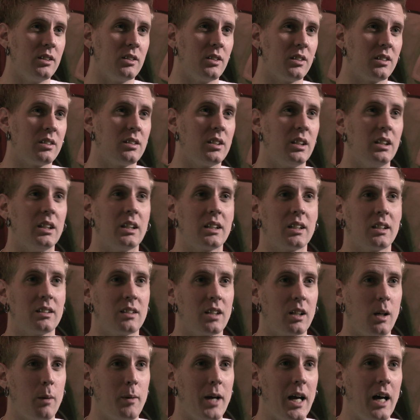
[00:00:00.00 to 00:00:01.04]
You know, Cynic had
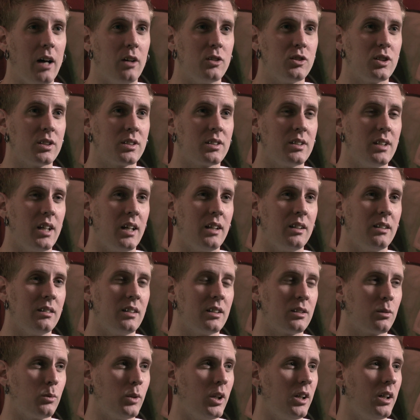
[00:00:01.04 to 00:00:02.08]
come out just then
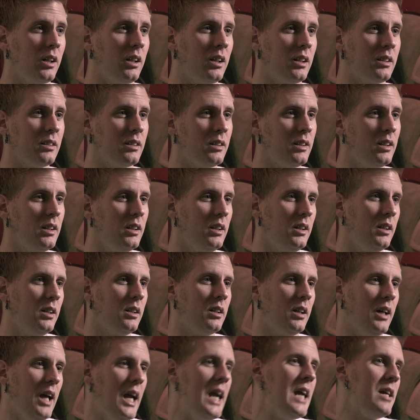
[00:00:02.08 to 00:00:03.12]
as well, and
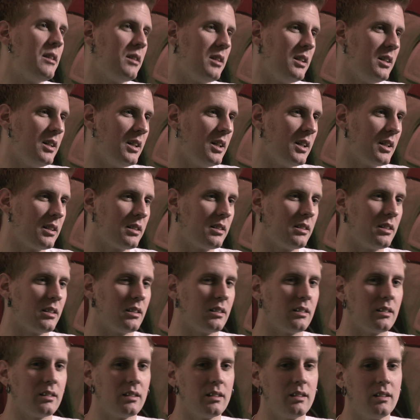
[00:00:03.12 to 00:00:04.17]
Atheist,
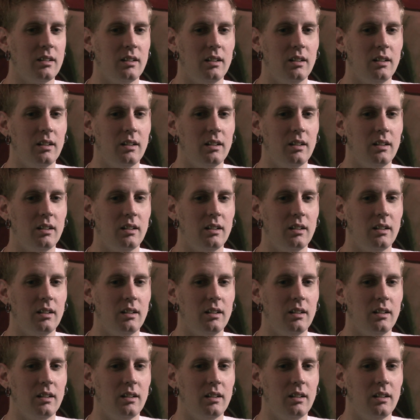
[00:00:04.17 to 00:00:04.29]
and